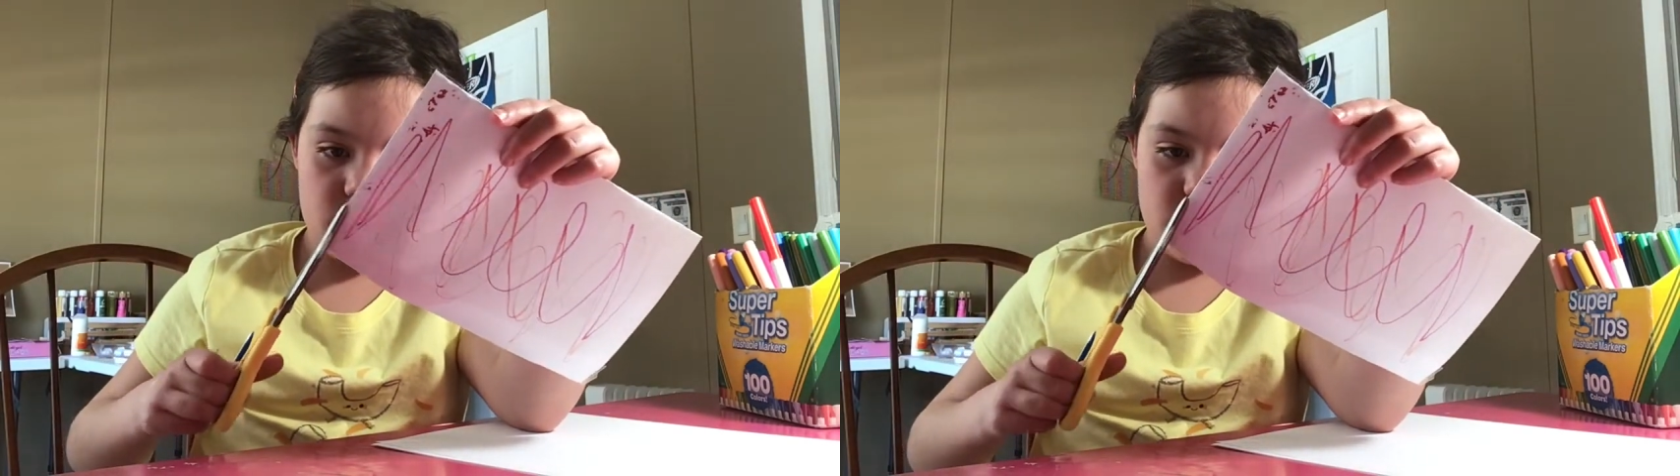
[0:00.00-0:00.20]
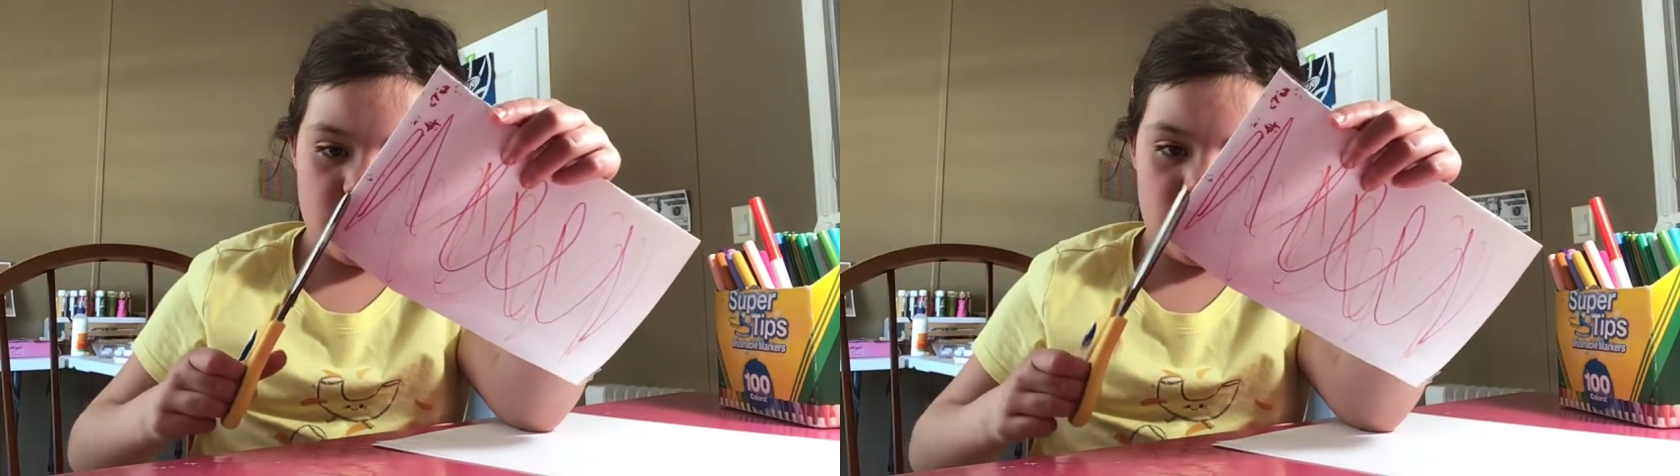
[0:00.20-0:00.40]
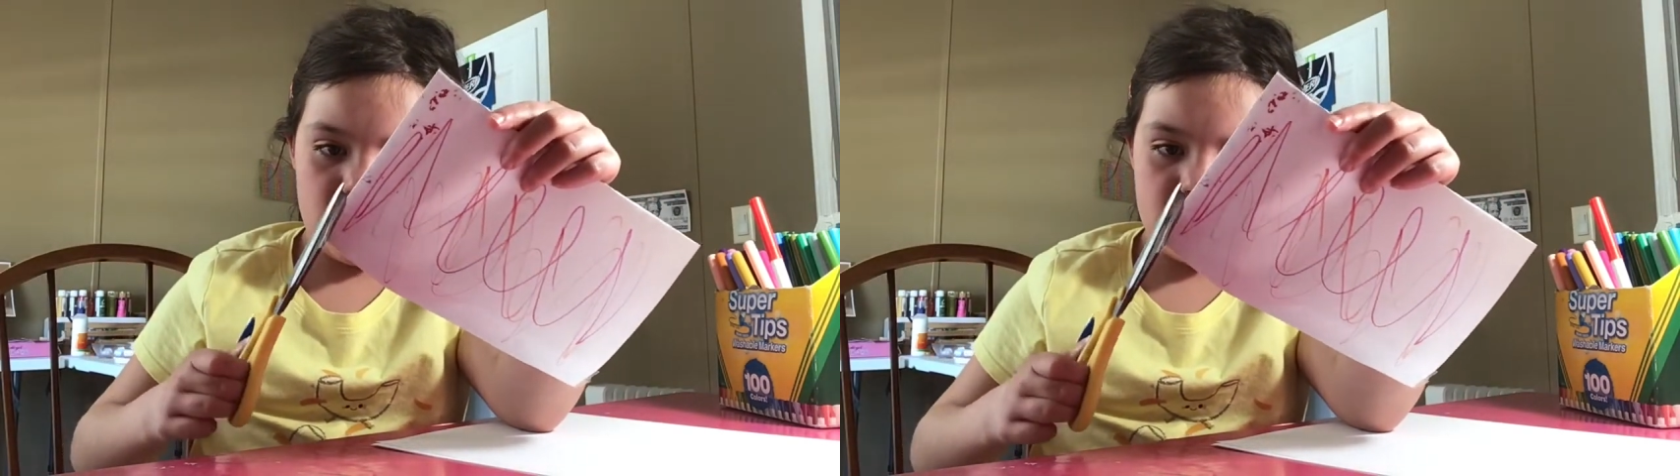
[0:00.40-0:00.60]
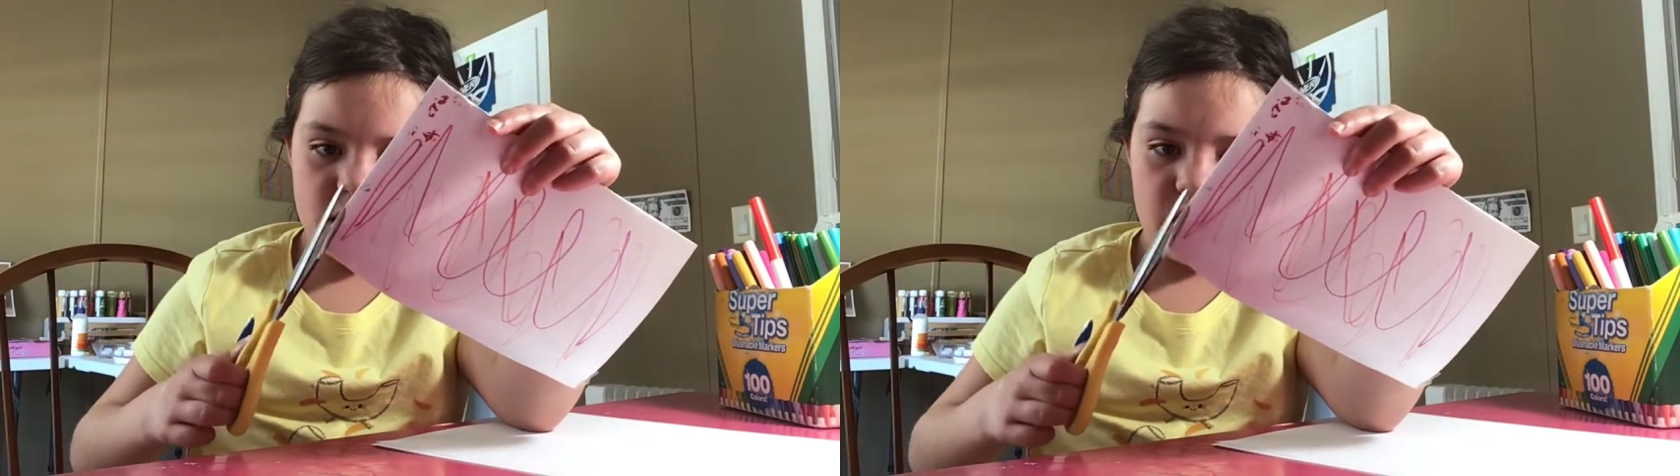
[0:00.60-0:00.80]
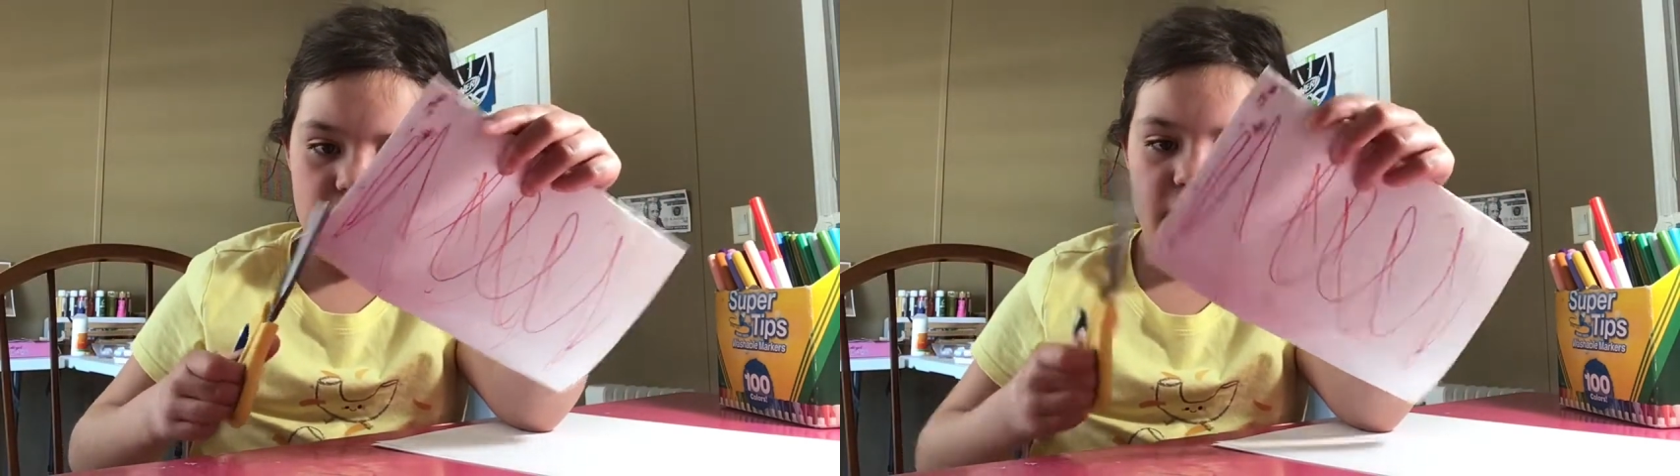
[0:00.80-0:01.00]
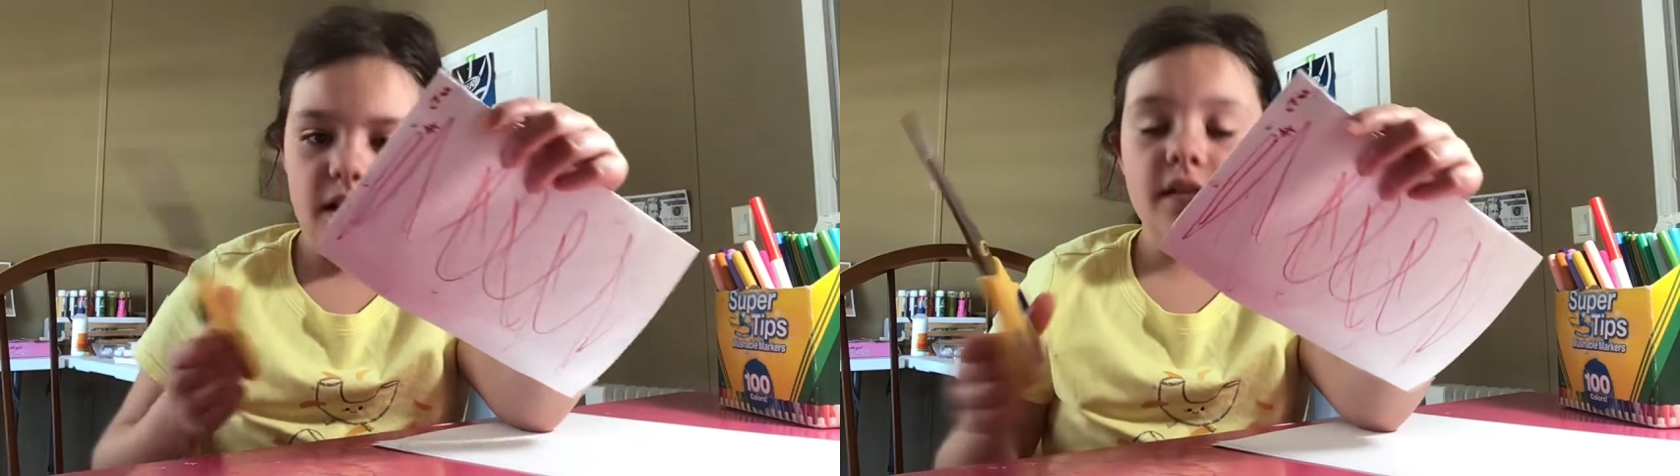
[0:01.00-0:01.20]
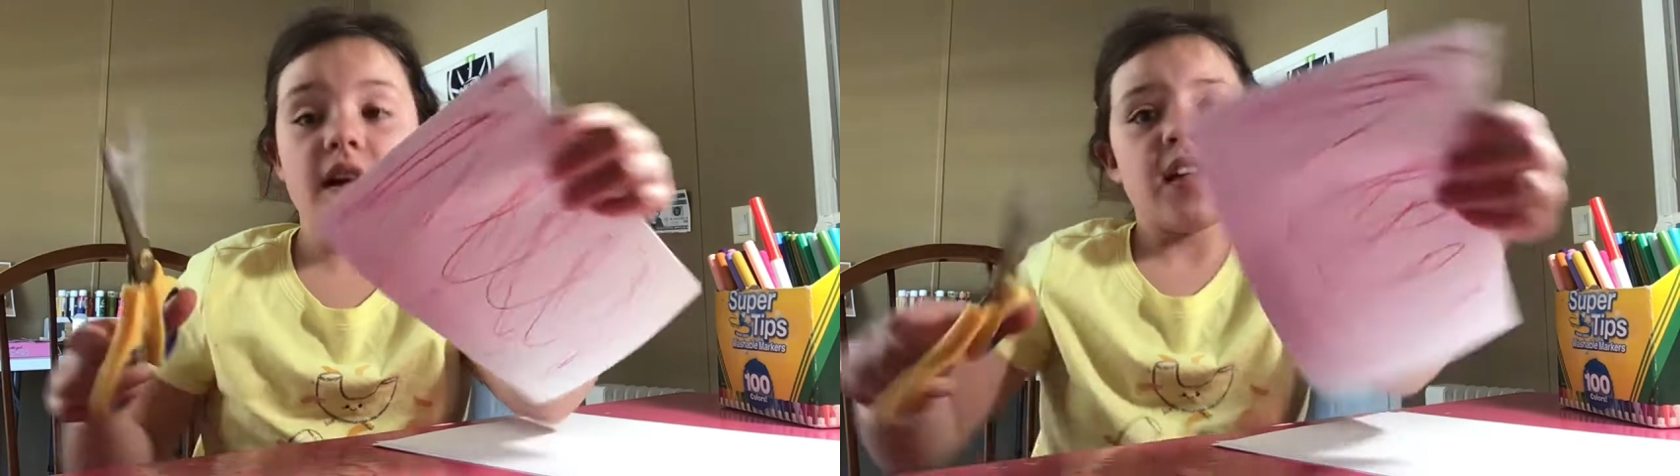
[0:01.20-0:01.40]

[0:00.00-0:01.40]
so you just cut it.